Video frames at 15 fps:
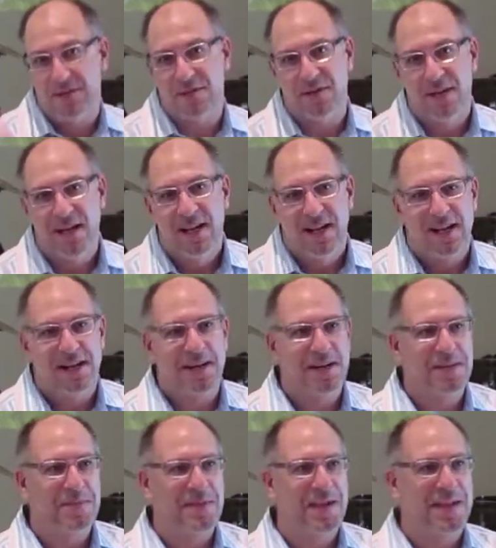So,
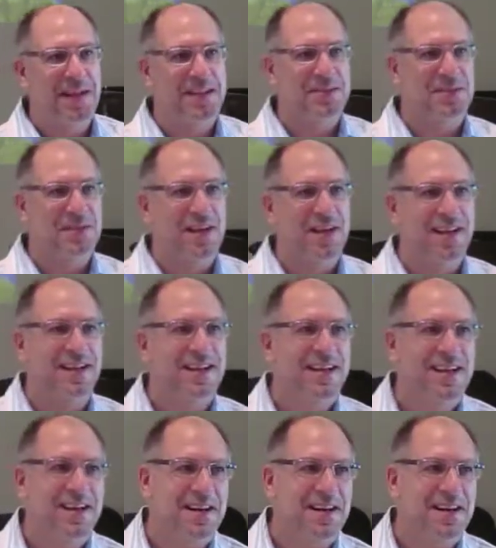um, and that's okay.